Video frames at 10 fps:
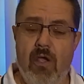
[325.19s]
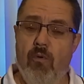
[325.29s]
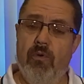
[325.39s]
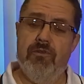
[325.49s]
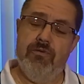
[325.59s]

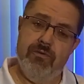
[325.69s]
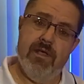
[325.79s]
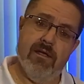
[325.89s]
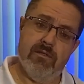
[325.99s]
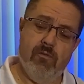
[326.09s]
With
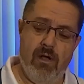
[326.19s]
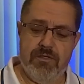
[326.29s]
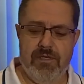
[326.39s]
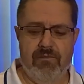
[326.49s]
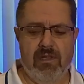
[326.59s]
2,000 watts,
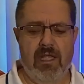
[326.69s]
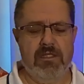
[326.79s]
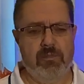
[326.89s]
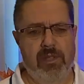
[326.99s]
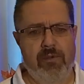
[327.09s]
you have a lot
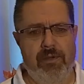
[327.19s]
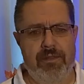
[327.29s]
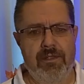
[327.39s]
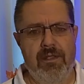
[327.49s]
to play with.